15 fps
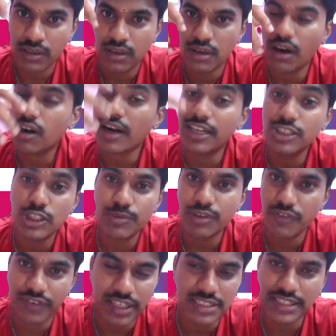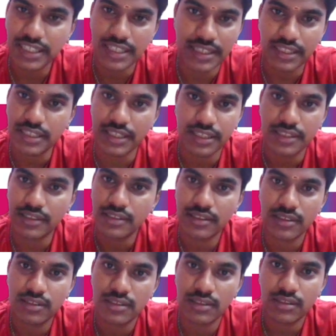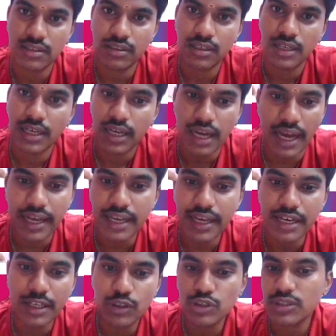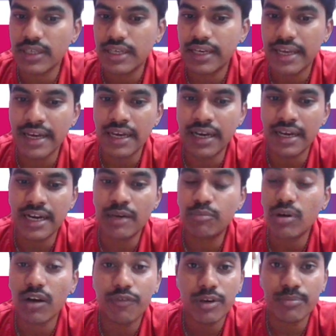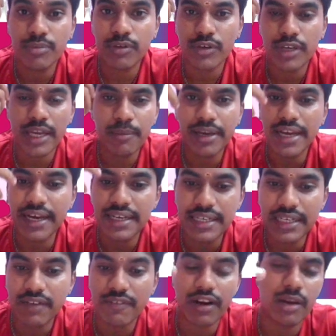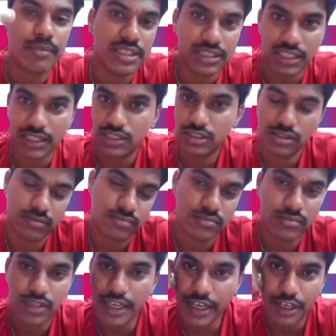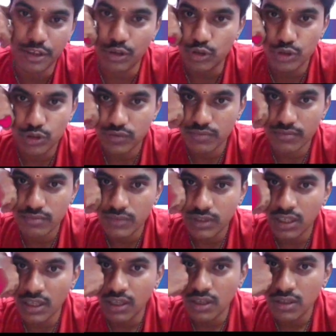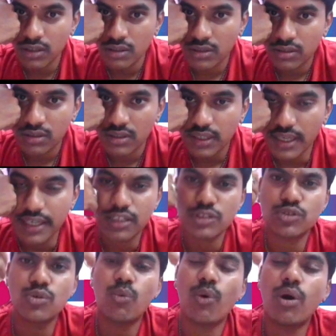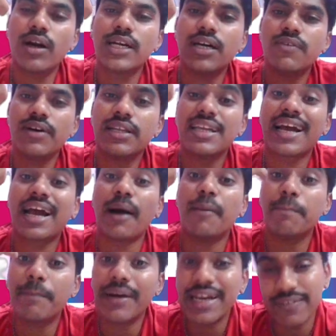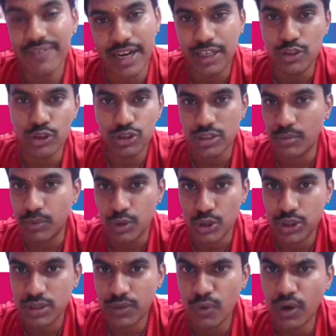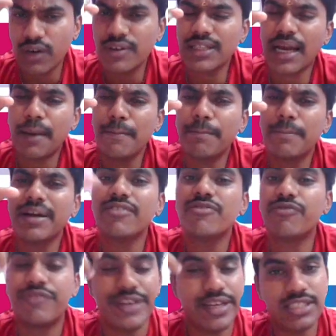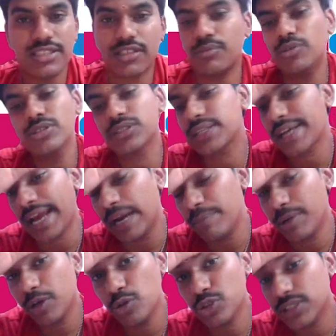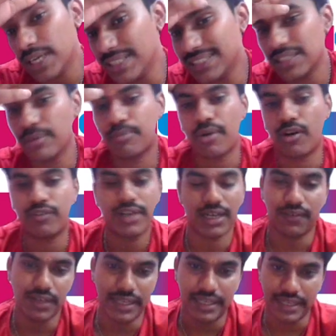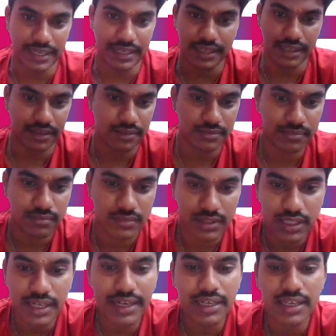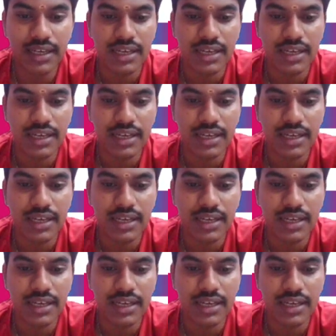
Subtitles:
or consumer facing entity, I can use net profit before EBIT divided by sales. I can use. Right? So whatever the company values the most, whatever the company feels the most, can be used as profit level indicator. Right?